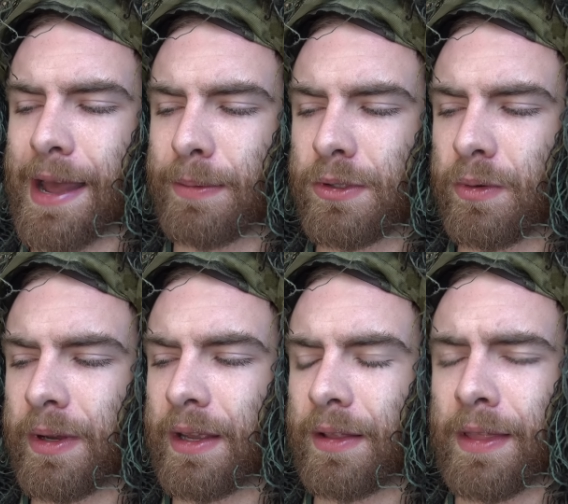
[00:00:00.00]
Ops
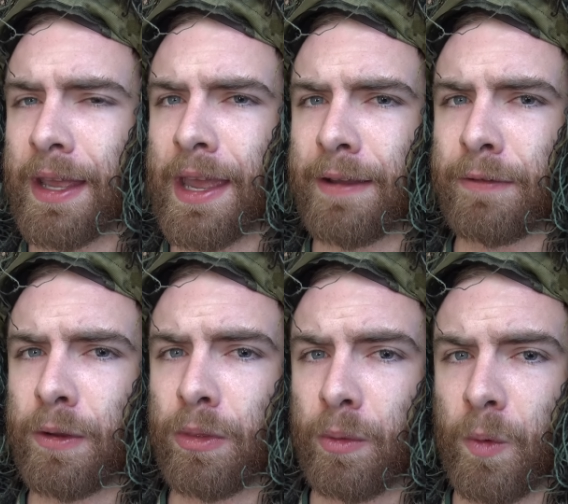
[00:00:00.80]
3 they gave
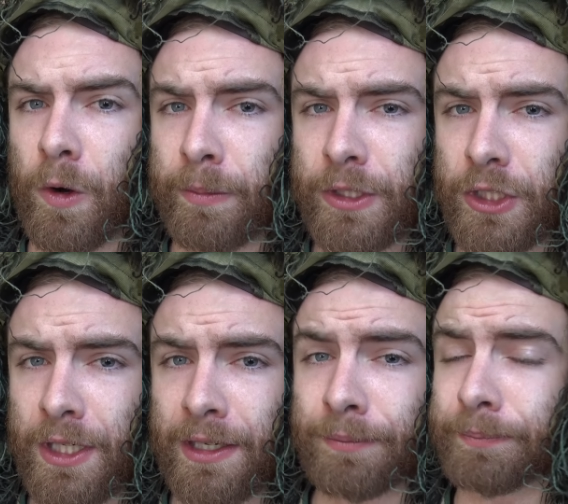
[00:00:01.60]
you the war
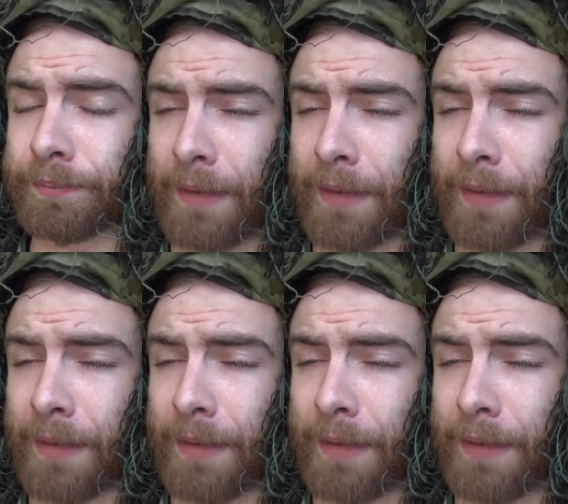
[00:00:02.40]
machine